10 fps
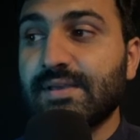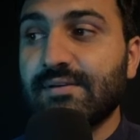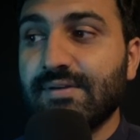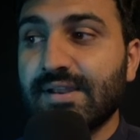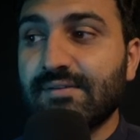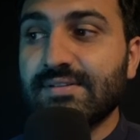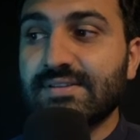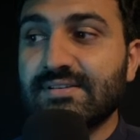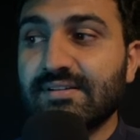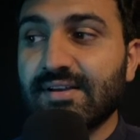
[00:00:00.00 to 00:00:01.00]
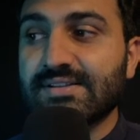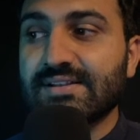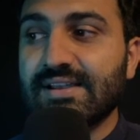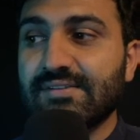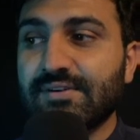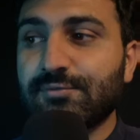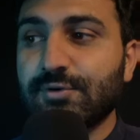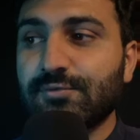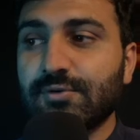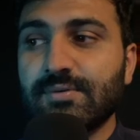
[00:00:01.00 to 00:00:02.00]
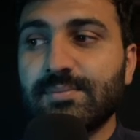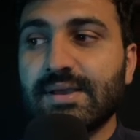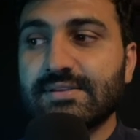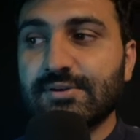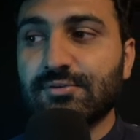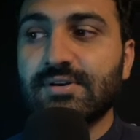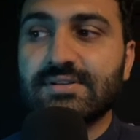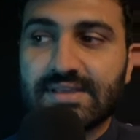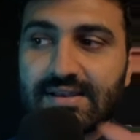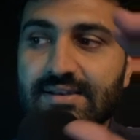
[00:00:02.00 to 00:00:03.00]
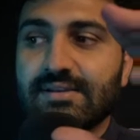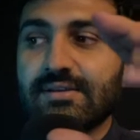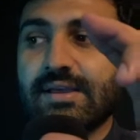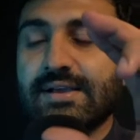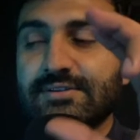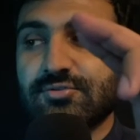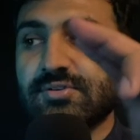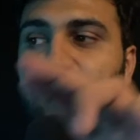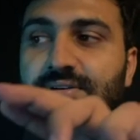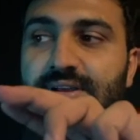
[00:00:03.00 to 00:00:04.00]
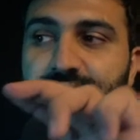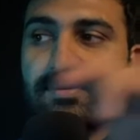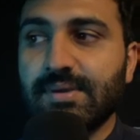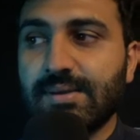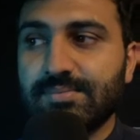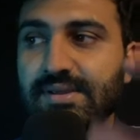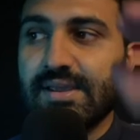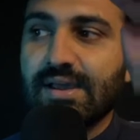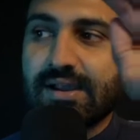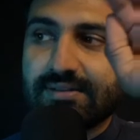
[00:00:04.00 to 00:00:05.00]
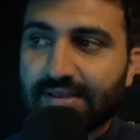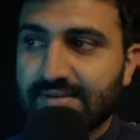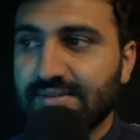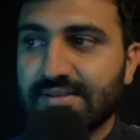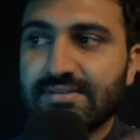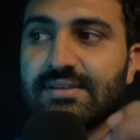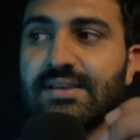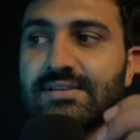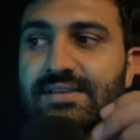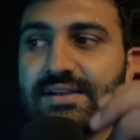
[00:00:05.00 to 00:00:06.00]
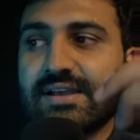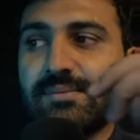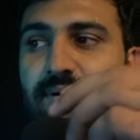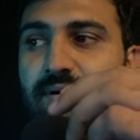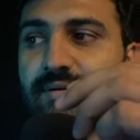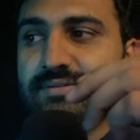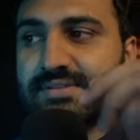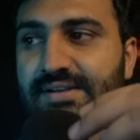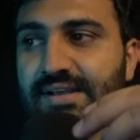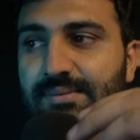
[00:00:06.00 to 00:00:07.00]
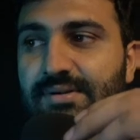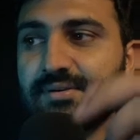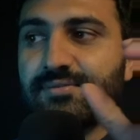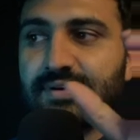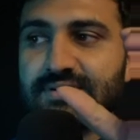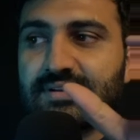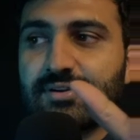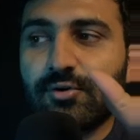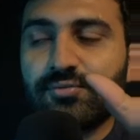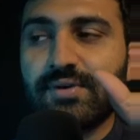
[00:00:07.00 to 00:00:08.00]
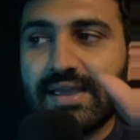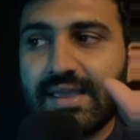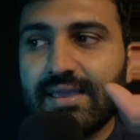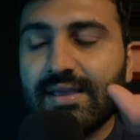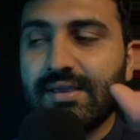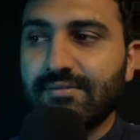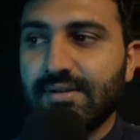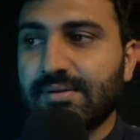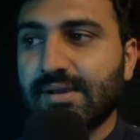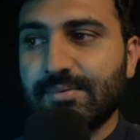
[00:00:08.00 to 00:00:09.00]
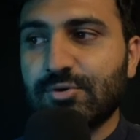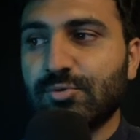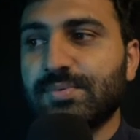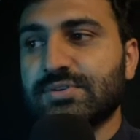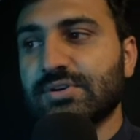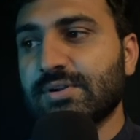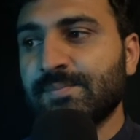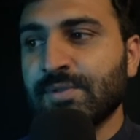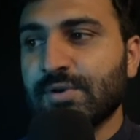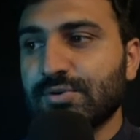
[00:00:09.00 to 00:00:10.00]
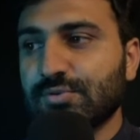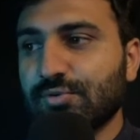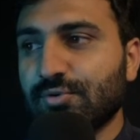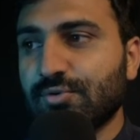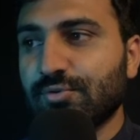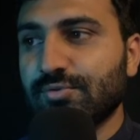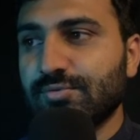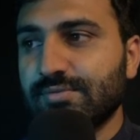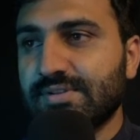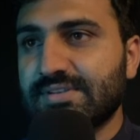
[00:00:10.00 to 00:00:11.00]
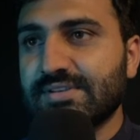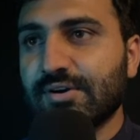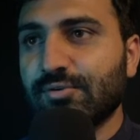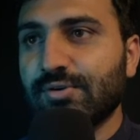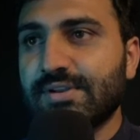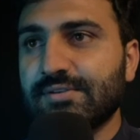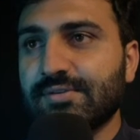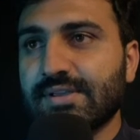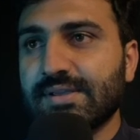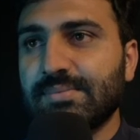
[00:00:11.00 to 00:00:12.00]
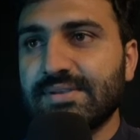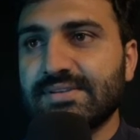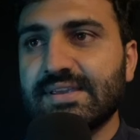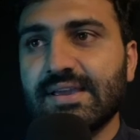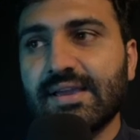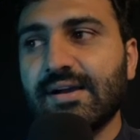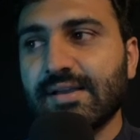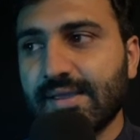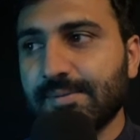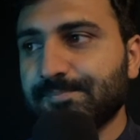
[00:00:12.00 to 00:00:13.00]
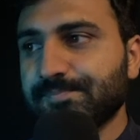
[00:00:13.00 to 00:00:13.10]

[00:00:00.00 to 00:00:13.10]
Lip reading: Whenever this last line 144 will be executed, then execution context will be empty, and then this set timer function of A will come into the picture. So this is how it is working BCA again.